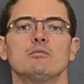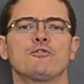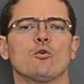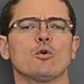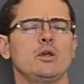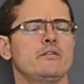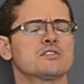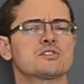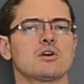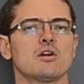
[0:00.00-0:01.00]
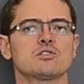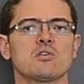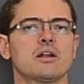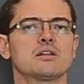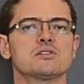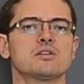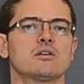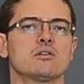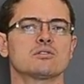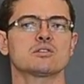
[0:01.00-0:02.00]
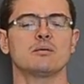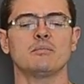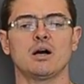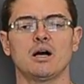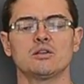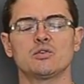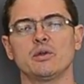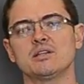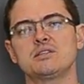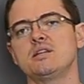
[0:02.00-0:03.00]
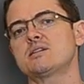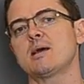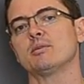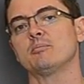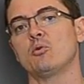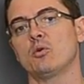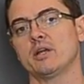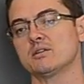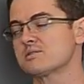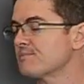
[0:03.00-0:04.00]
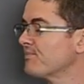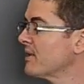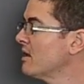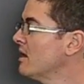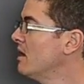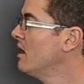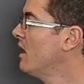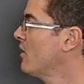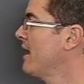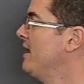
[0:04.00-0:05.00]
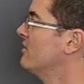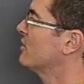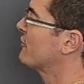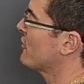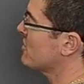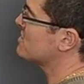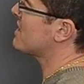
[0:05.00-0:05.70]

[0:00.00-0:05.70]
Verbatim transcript: before you even start trying to consider some uh, doing a t-table of points. All right, the first